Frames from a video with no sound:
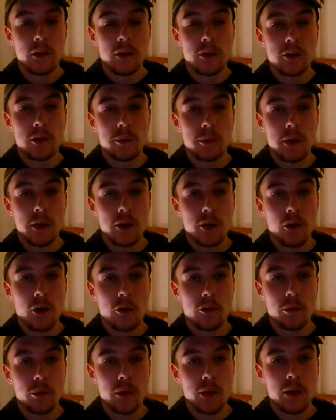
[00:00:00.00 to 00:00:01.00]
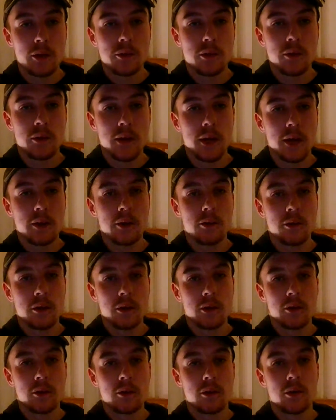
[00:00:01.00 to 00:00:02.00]
beat Gauff with ease in the end,
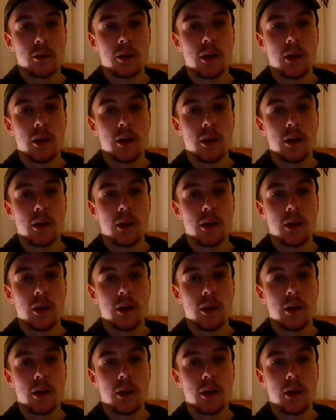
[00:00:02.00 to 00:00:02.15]
and